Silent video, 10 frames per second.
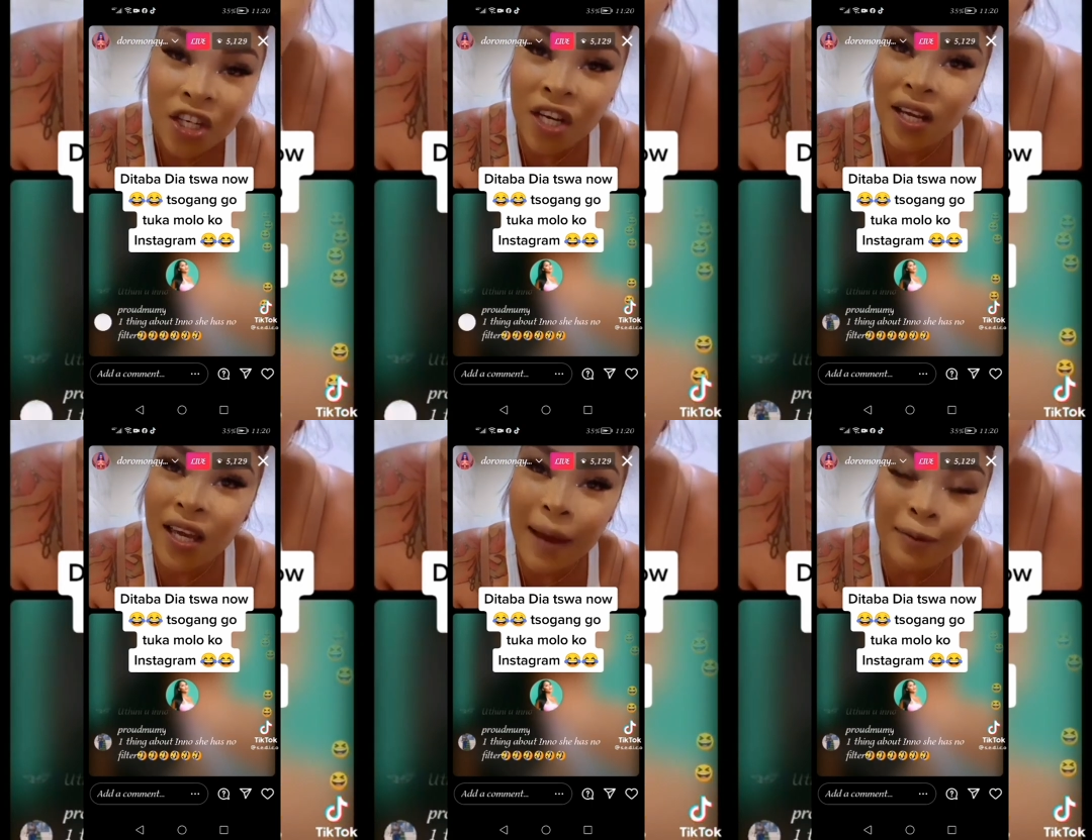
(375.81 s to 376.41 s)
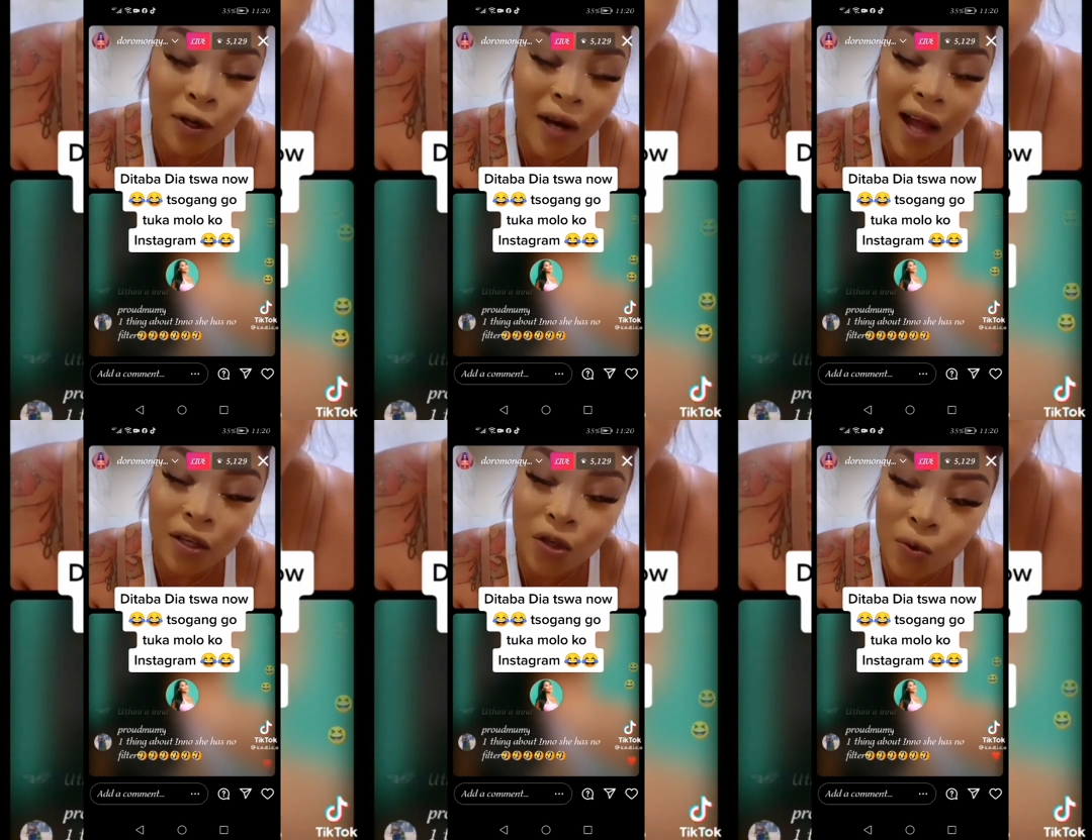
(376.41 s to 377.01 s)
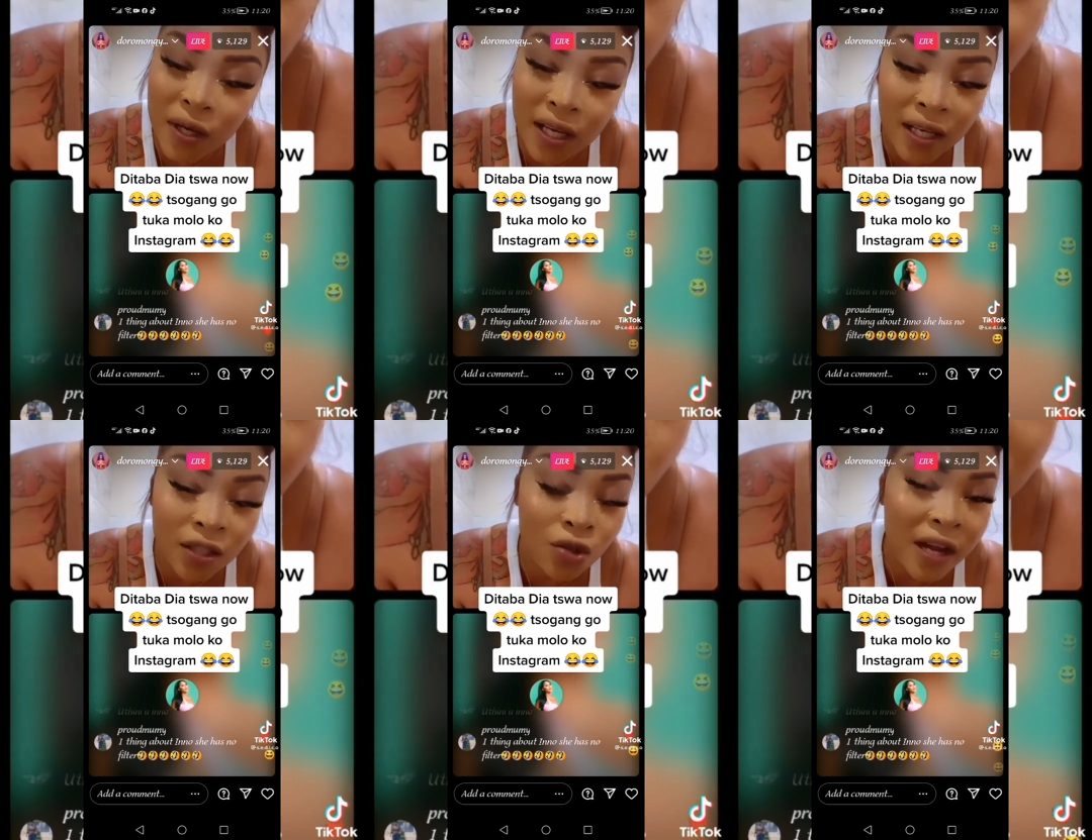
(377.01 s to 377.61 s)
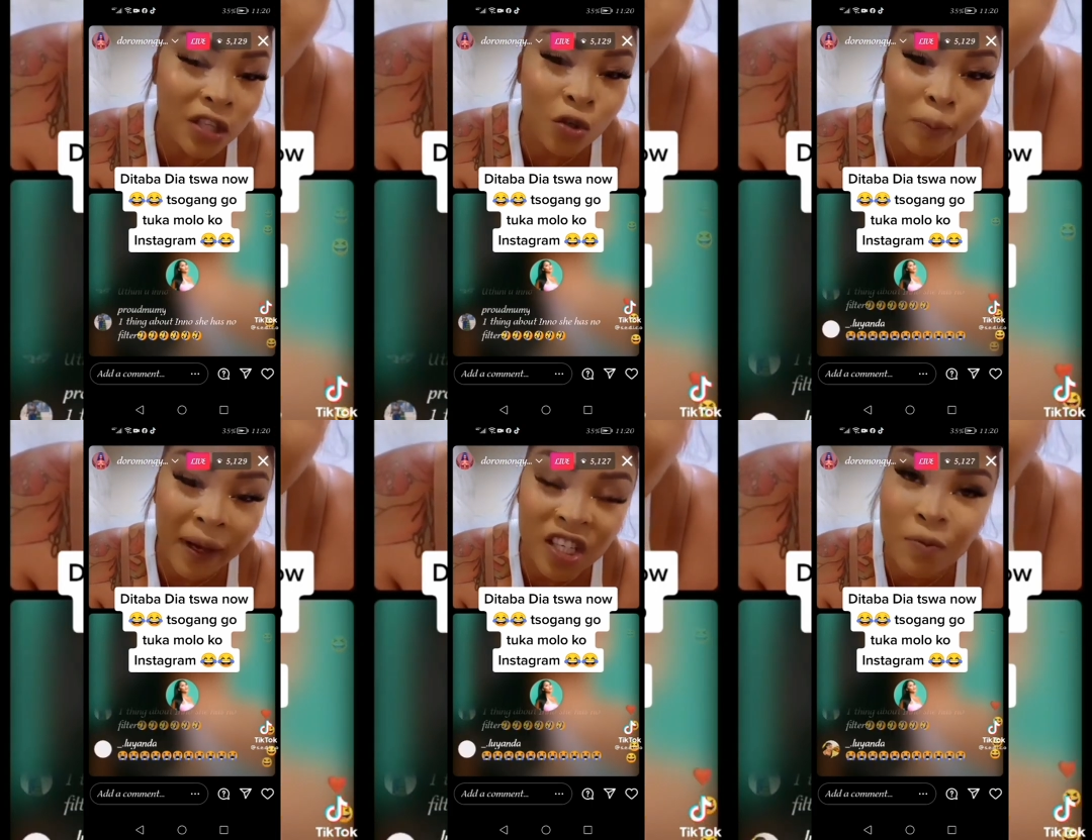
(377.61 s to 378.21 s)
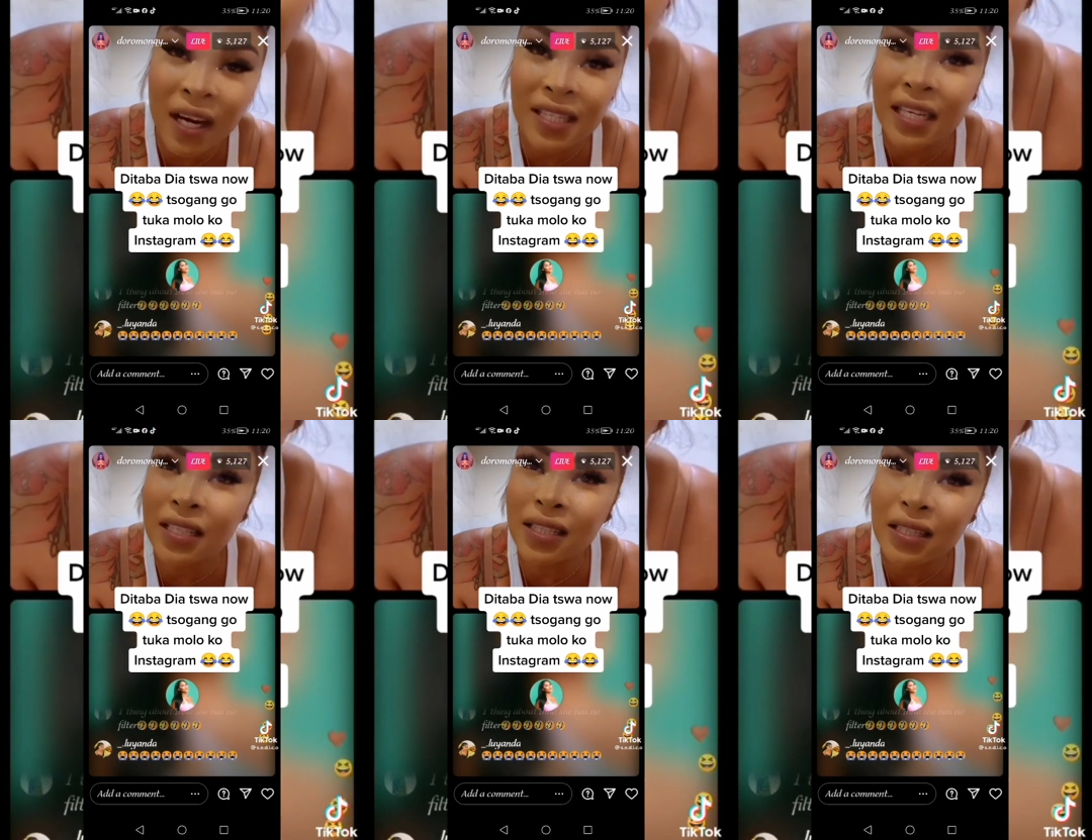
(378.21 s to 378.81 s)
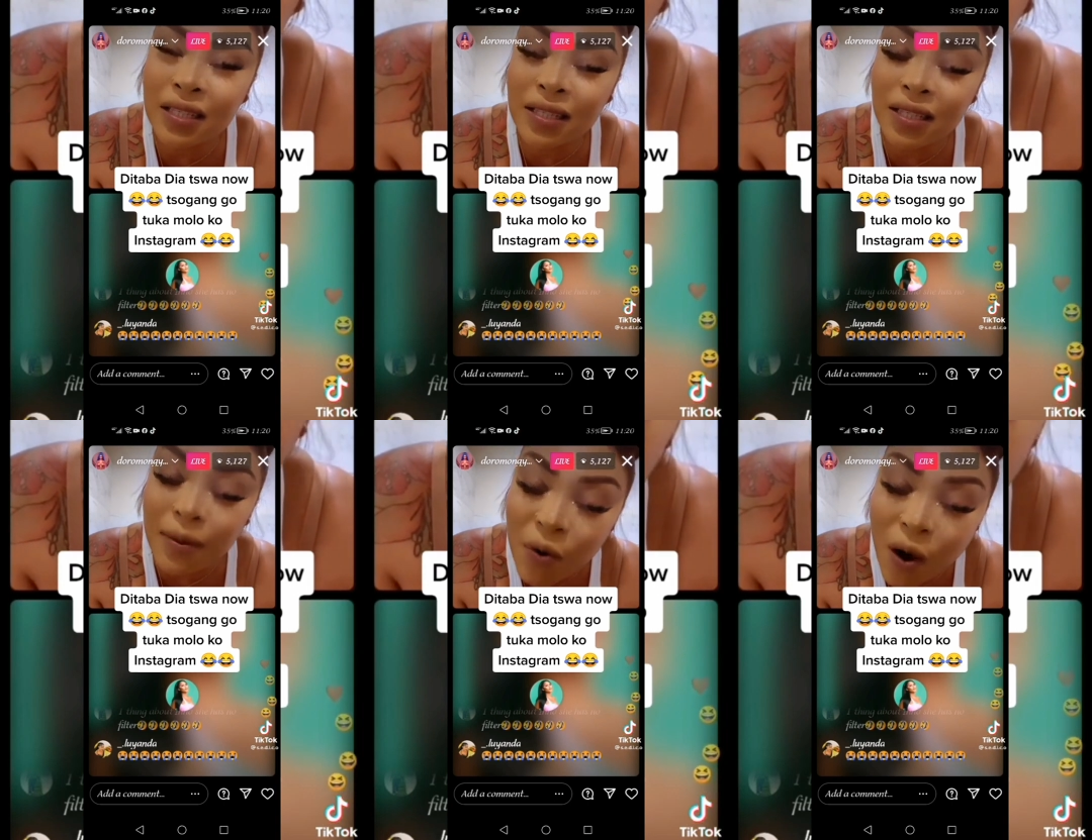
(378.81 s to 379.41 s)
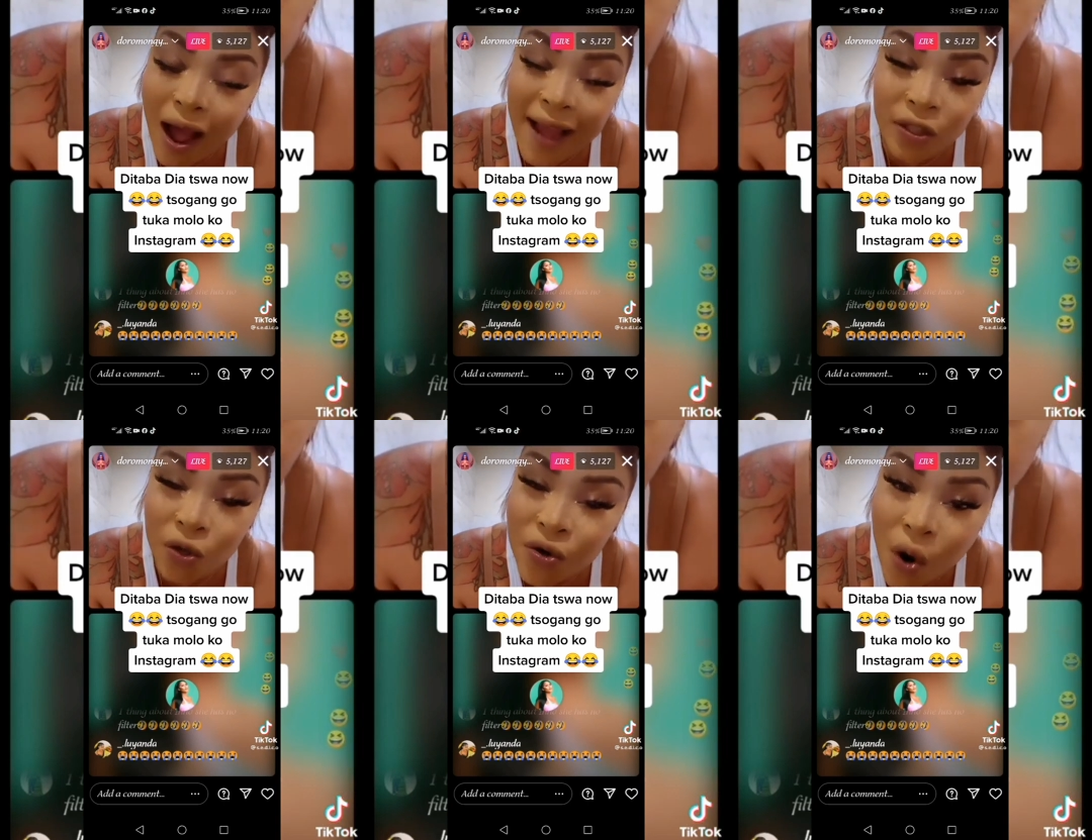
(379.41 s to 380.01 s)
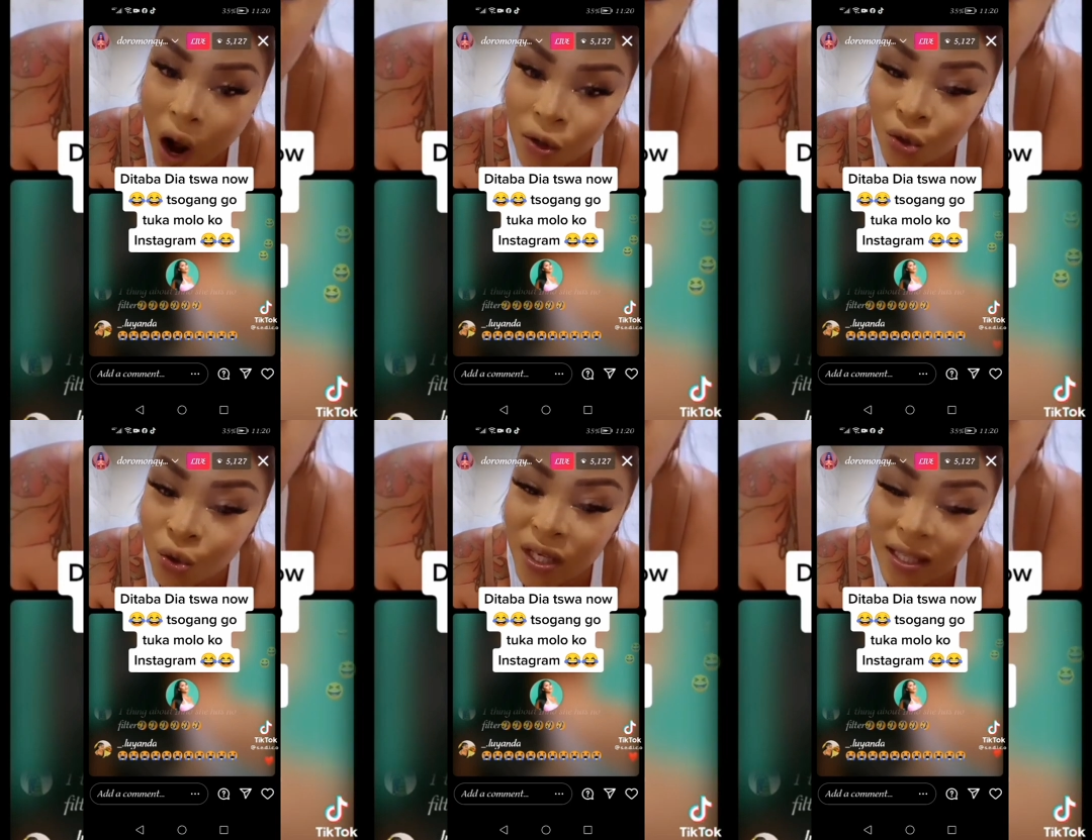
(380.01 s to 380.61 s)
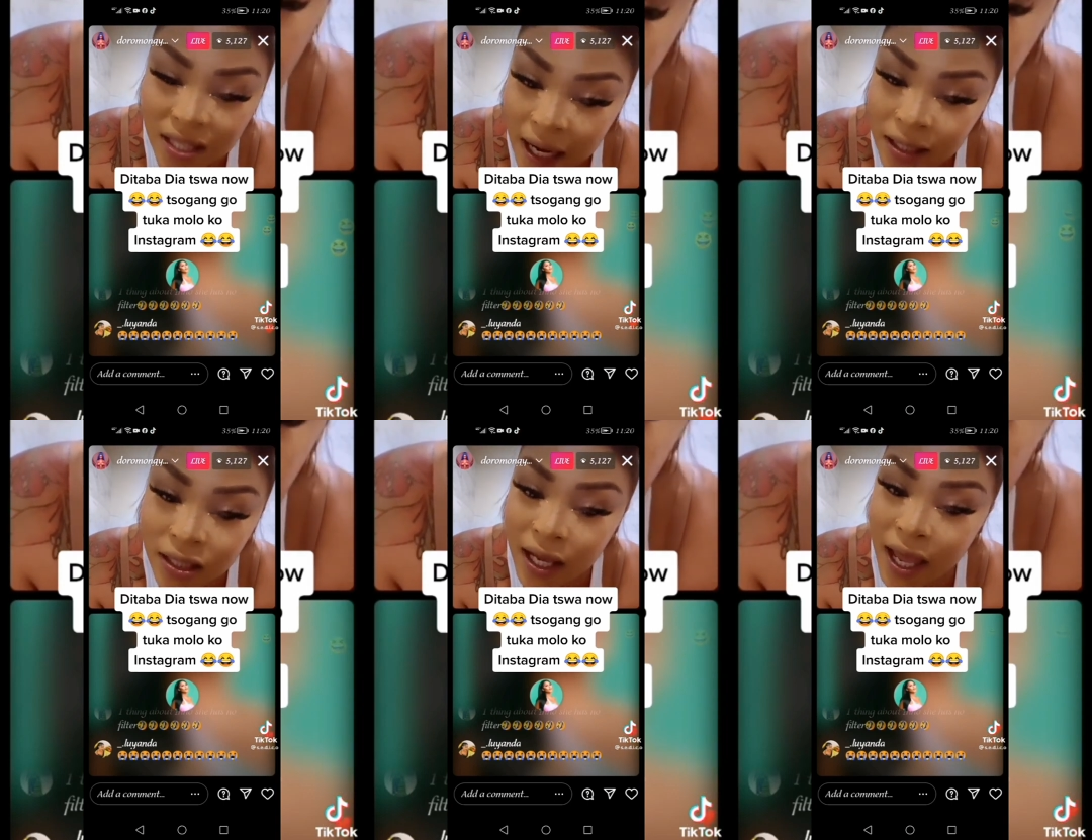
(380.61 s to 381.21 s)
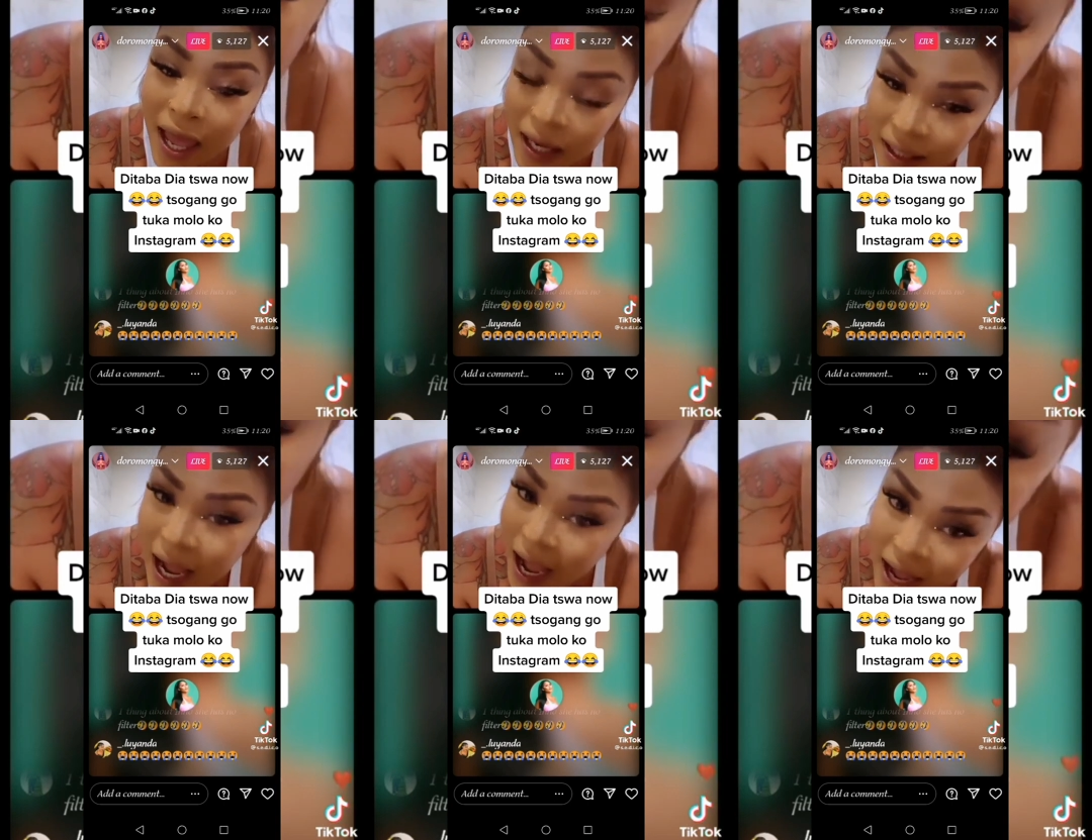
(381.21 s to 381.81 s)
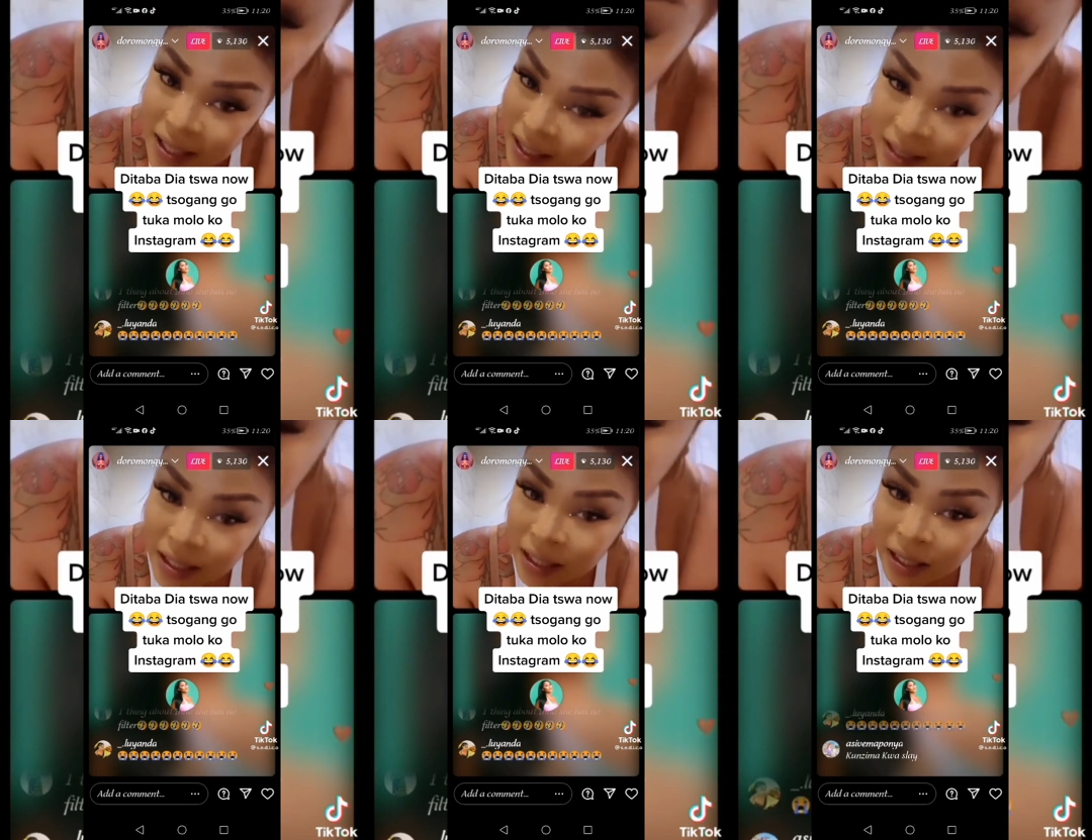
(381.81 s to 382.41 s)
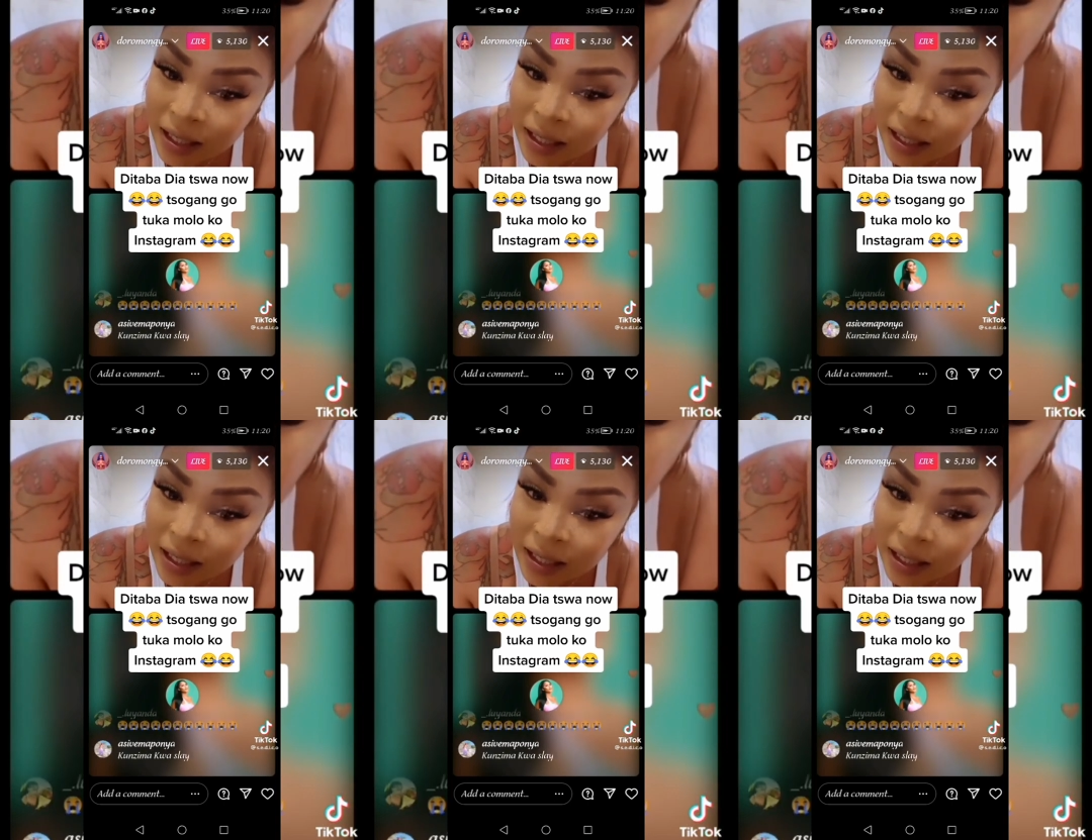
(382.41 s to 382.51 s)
She kept on arguing, trying to bash me. And I said, Debo, I don't know how to insult elders.